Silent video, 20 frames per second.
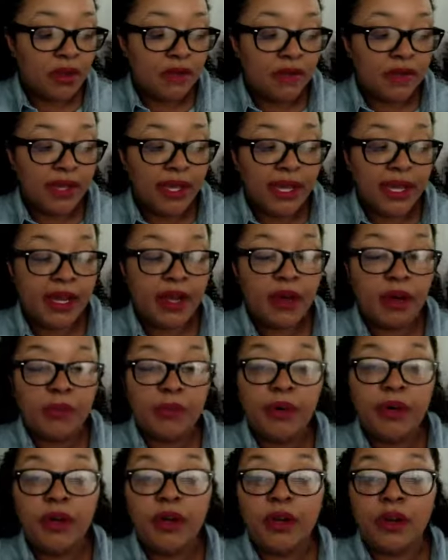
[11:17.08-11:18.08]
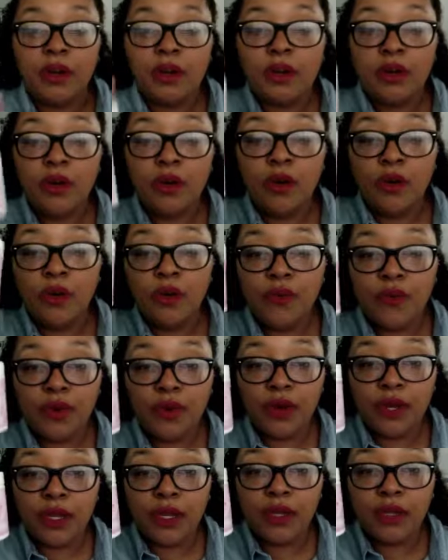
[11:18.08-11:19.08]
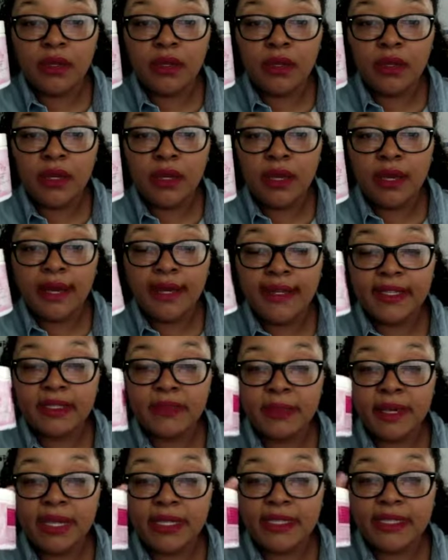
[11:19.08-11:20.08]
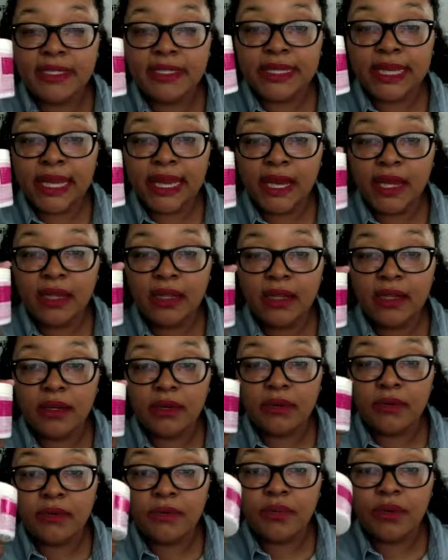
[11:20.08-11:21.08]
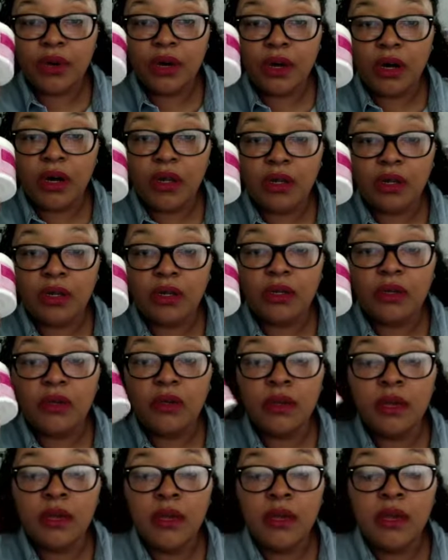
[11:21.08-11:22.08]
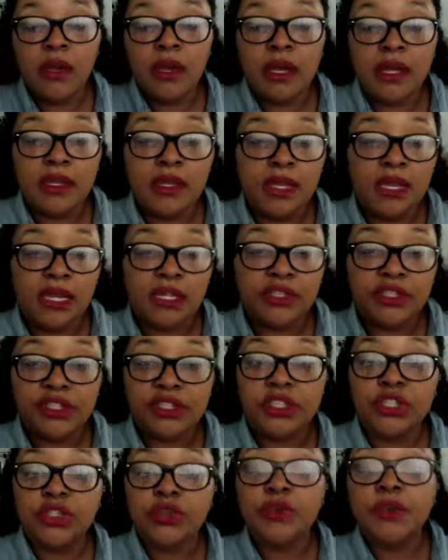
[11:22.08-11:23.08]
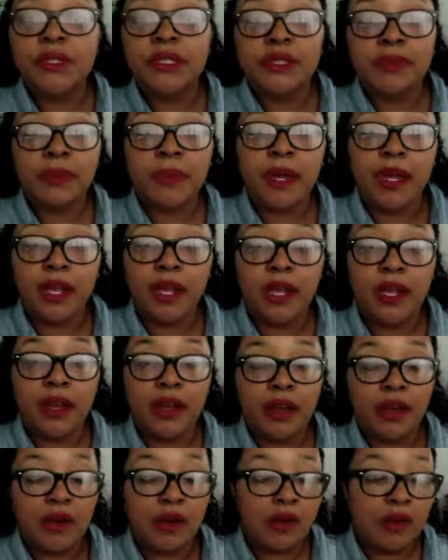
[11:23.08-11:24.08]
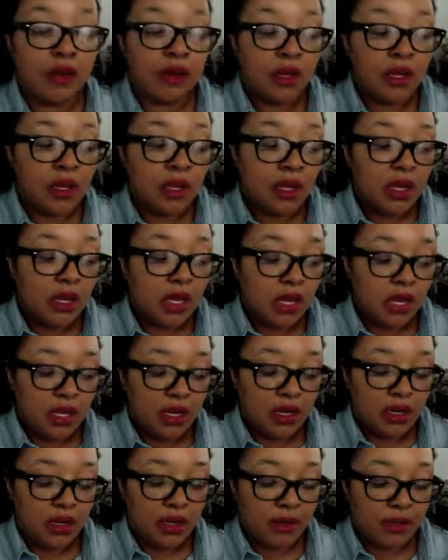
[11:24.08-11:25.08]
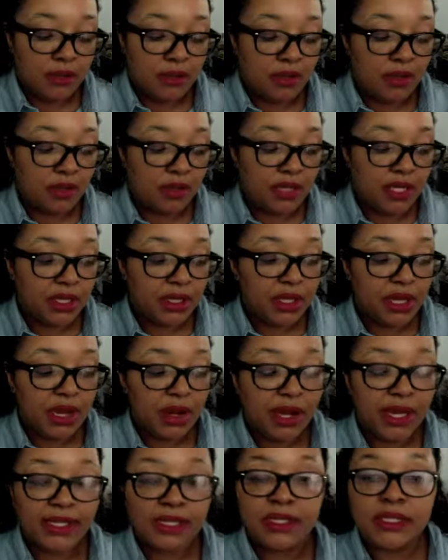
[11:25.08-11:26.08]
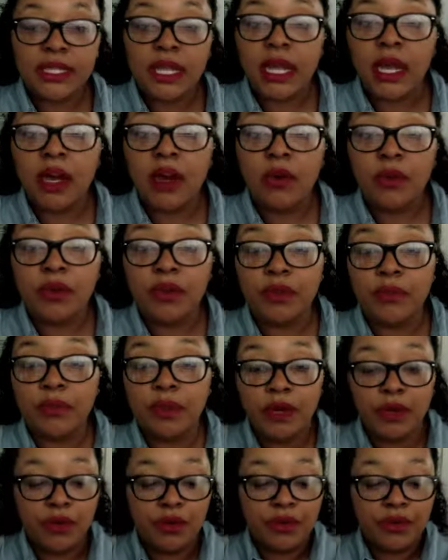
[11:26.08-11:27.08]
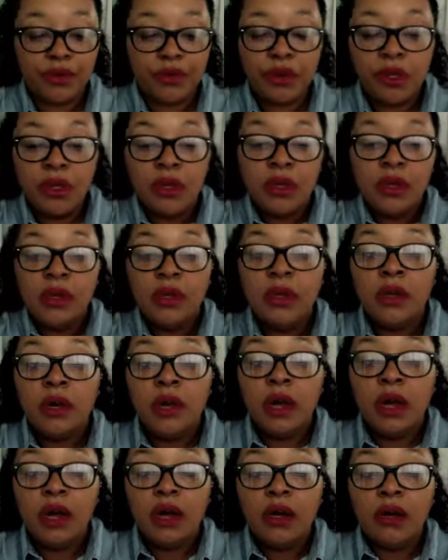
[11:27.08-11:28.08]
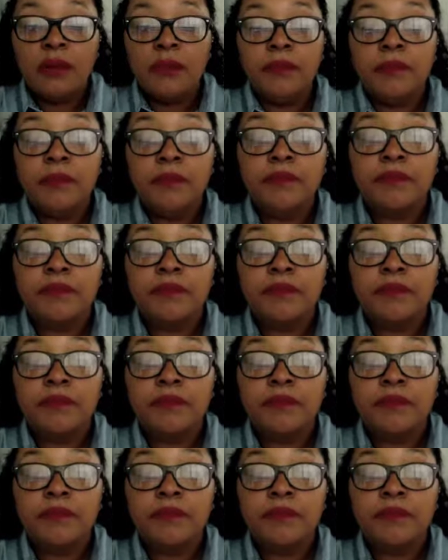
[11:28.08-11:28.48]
the hair butter over it as my styling product. And then I just twist my hair. Um, so that's how I style with both. Um,